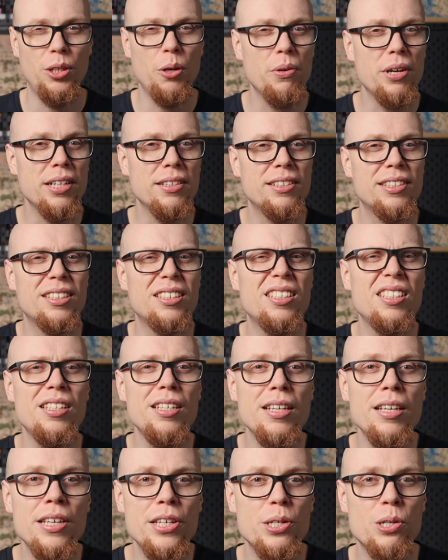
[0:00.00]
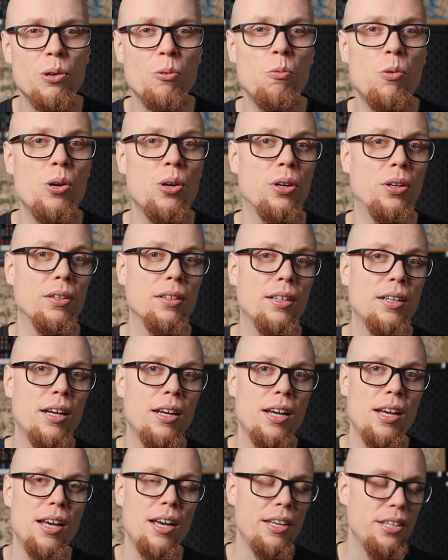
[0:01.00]
You can see your world.
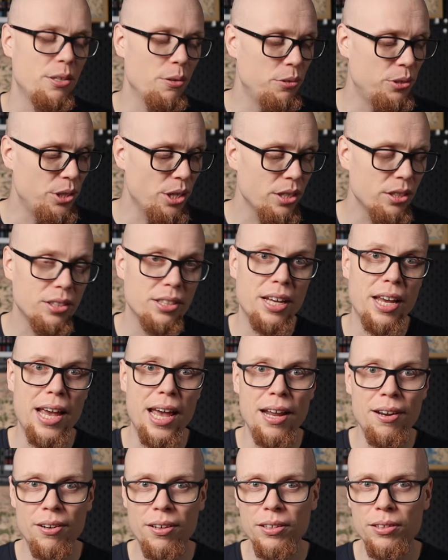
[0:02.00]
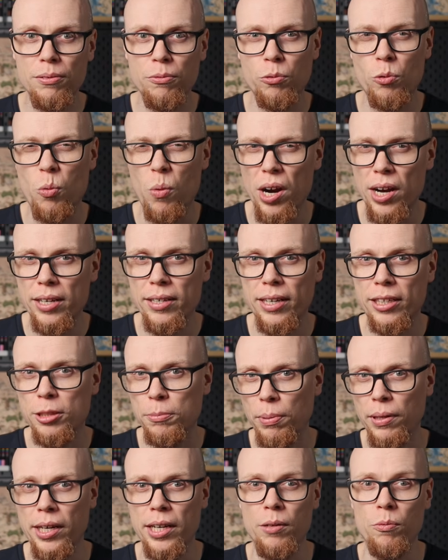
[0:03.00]
You just cannot quite
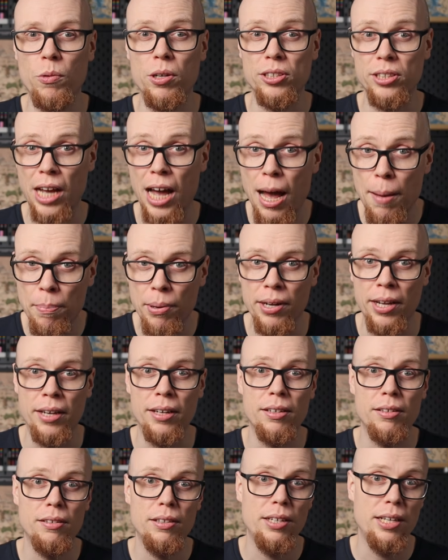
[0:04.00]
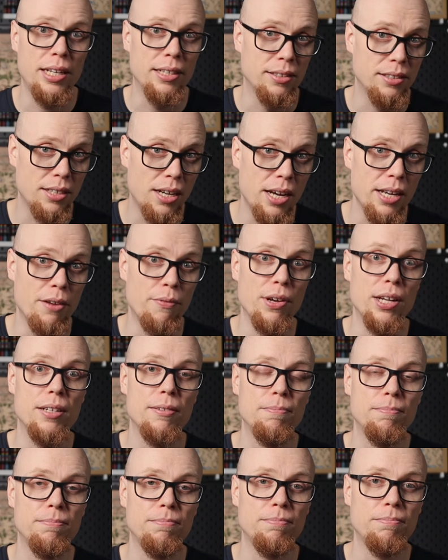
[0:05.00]
explain what's happening inside of it.
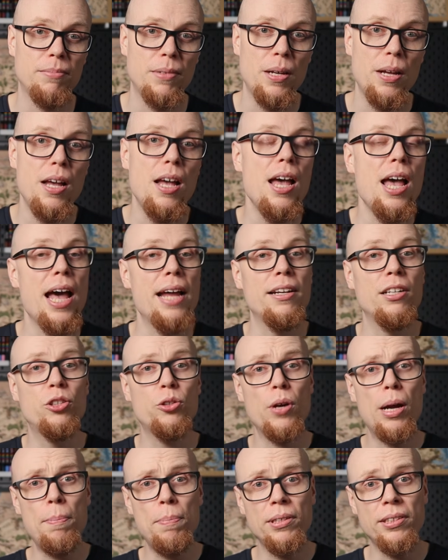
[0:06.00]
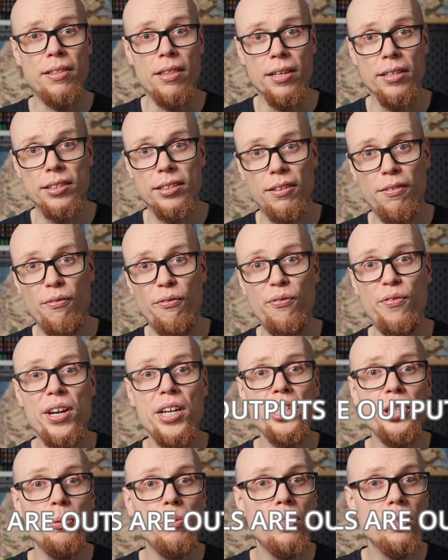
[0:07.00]
And the trap is this.
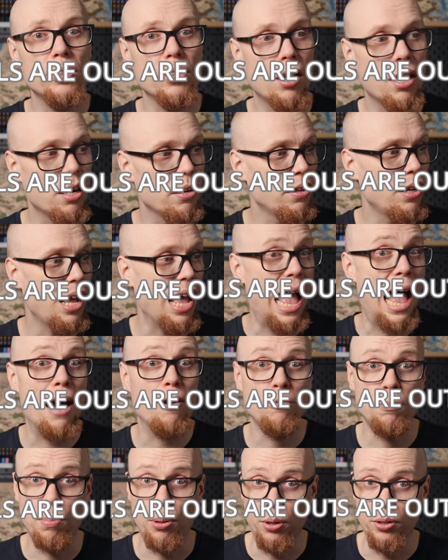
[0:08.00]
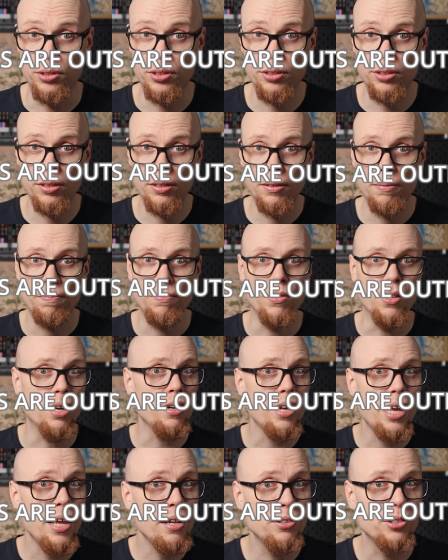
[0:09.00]
Visuals are outputs,
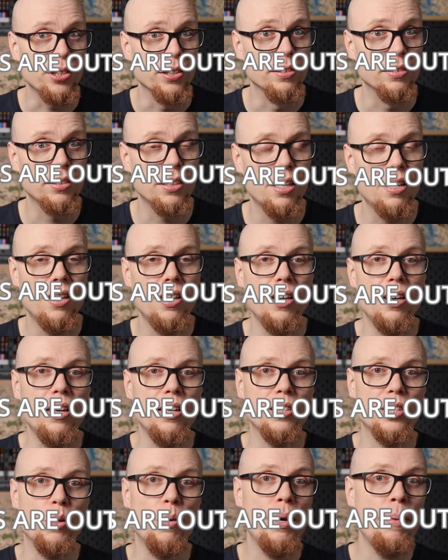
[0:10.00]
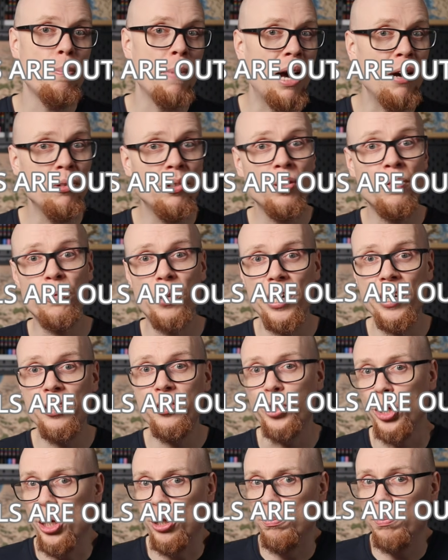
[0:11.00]
not engines. So a mountain
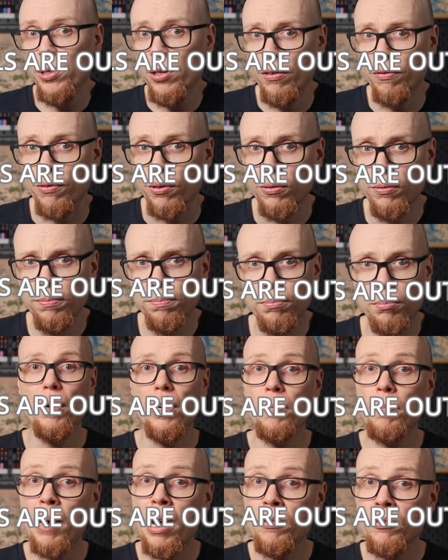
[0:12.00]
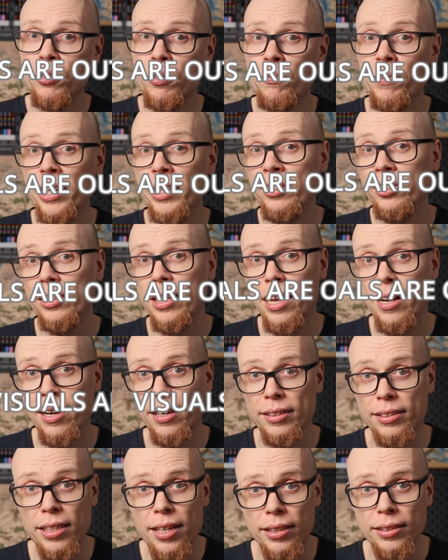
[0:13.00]
range is beautiful, but a mountain range that
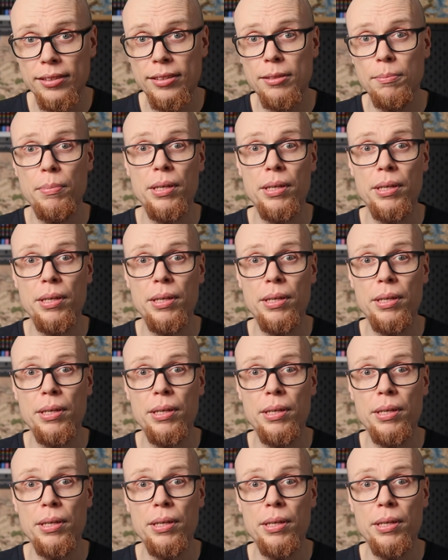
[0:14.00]
exists.